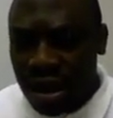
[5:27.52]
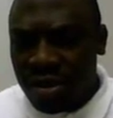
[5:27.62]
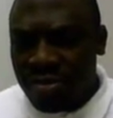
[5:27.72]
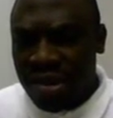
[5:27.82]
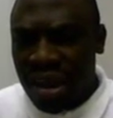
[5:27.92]

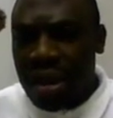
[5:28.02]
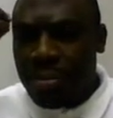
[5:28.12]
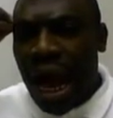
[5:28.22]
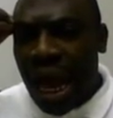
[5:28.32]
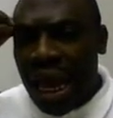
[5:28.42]
It means in
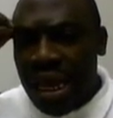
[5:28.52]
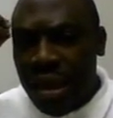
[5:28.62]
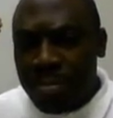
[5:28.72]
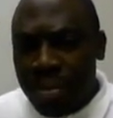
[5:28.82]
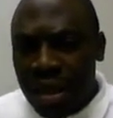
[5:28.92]
the
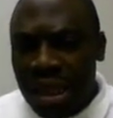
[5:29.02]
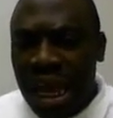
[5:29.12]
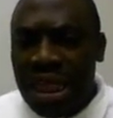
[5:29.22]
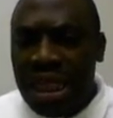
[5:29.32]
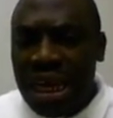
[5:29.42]
mind,
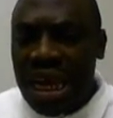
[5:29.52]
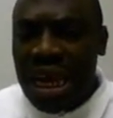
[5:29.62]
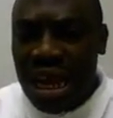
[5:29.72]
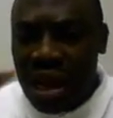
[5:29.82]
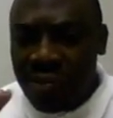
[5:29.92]
there are
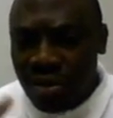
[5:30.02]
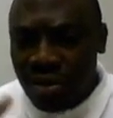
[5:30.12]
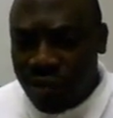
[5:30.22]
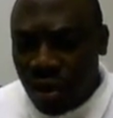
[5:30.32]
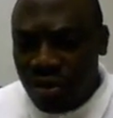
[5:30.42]
3
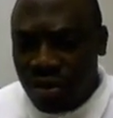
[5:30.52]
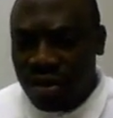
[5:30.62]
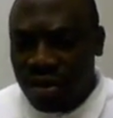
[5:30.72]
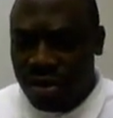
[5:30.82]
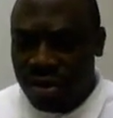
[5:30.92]
levels of
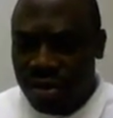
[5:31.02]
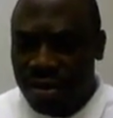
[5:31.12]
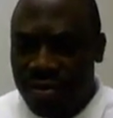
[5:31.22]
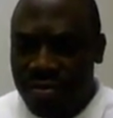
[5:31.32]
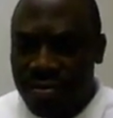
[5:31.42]

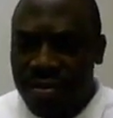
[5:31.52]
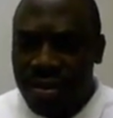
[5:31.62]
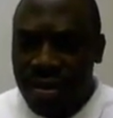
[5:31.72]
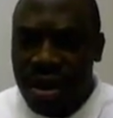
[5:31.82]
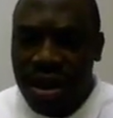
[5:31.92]
consciousness.
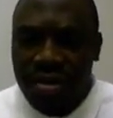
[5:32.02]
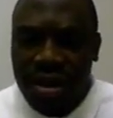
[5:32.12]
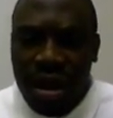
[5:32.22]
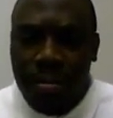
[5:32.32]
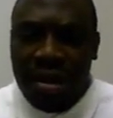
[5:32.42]
Right?
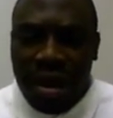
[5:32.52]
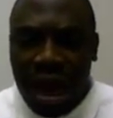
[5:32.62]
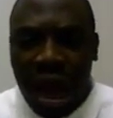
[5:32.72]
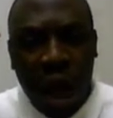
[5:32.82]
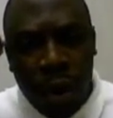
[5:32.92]

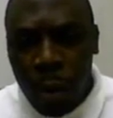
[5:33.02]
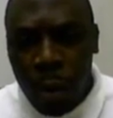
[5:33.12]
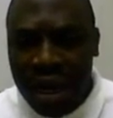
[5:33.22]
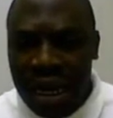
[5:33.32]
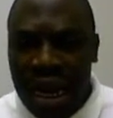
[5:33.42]
Basically, how we
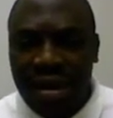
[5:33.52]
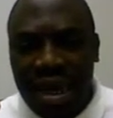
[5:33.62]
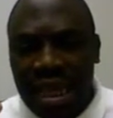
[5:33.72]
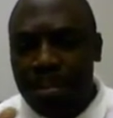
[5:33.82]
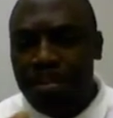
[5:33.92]

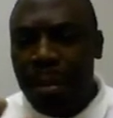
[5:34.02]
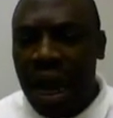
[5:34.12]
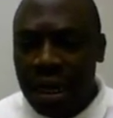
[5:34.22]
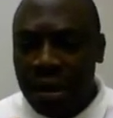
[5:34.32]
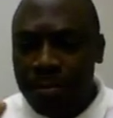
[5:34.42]
operate in the
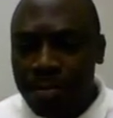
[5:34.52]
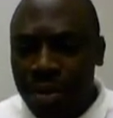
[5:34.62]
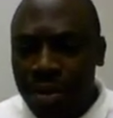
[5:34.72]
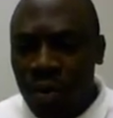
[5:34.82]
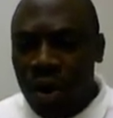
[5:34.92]
mind,
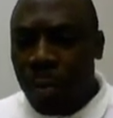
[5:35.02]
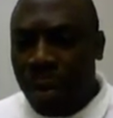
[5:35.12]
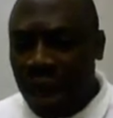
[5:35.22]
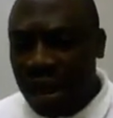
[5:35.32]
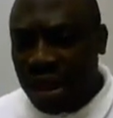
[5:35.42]
we
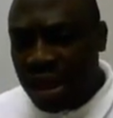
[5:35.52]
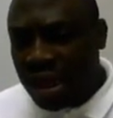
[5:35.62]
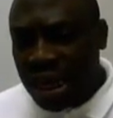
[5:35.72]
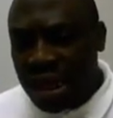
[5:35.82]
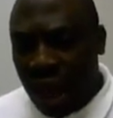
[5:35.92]
operate in
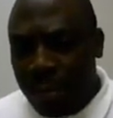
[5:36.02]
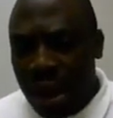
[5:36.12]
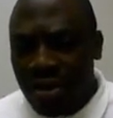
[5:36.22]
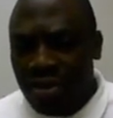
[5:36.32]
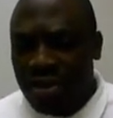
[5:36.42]
3
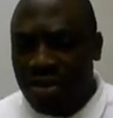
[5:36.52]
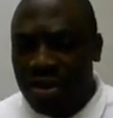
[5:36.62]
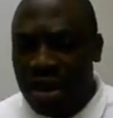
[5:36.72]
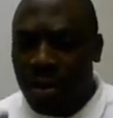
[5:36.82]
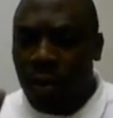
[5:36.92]

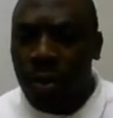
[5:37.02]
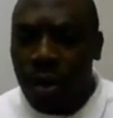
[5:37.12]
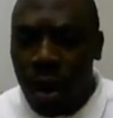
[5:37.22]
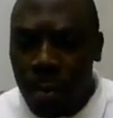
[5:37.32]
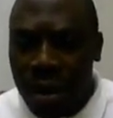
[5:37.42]
dimensions. Number
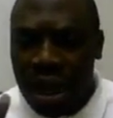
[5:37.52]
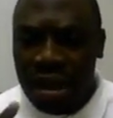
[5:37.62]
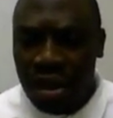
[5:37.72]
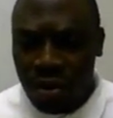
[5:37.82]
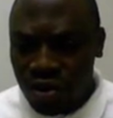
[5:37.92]
1, we
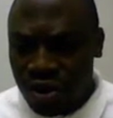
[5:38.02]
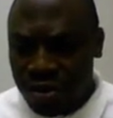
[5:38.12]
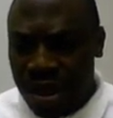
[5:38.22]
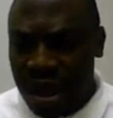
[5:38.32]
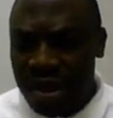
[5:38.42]
operate in the
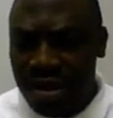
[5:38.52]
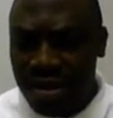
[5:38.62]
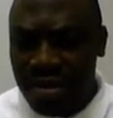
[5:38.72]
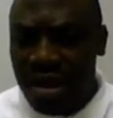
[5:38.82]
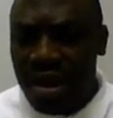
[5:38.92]
conscious
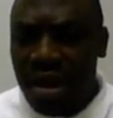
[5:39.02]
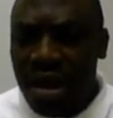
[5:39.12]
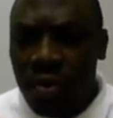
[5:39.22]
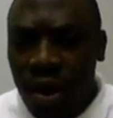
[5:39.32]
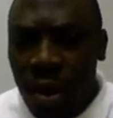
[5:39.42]
mind.
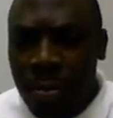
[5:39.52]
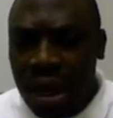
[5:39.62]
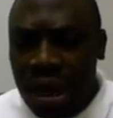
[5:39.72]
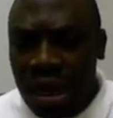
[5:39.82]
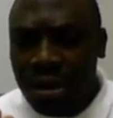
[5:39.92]
We
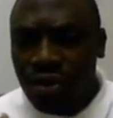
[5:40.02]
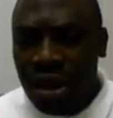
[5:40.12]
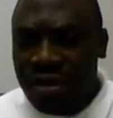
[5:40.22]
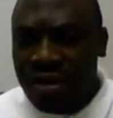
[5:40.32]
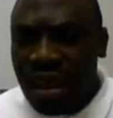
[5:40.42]
operate, number
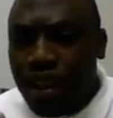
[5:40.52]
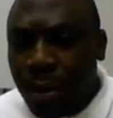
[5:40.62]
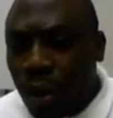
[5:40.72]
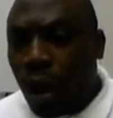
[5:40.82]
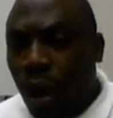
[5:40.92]
2, in the
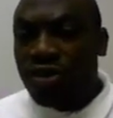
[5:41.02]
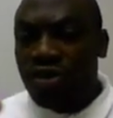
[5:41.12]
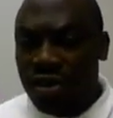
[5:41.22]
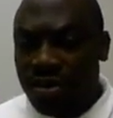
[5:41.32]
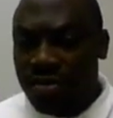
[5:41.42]

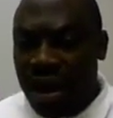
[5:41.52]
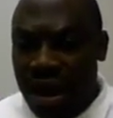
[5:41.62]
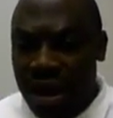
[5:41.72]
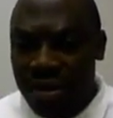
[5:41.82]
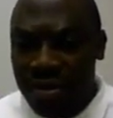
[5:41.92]
subconscious mind.